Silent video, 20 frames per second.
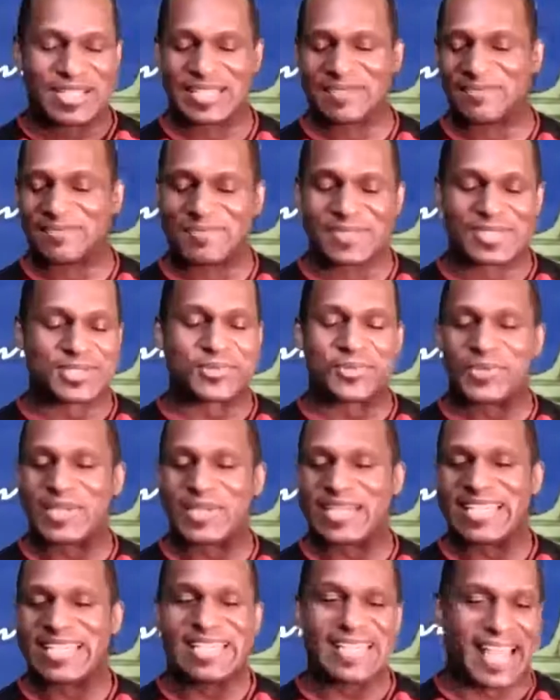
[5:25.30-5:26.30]
in
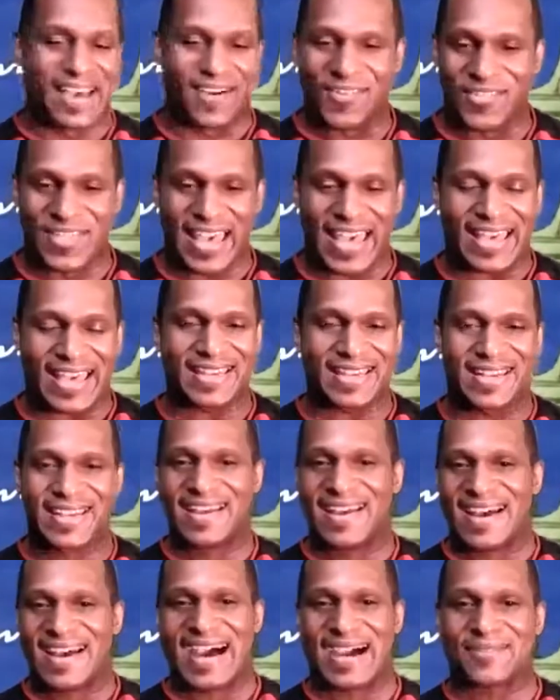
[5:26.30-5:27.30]
between all that,
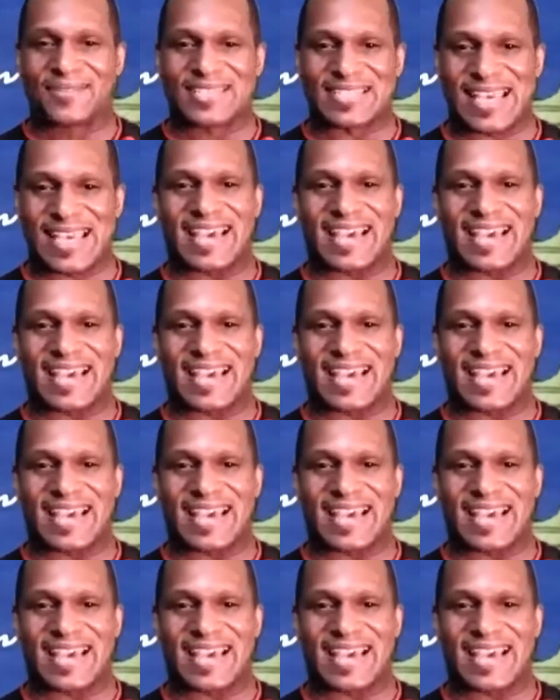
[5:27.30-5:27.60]
I was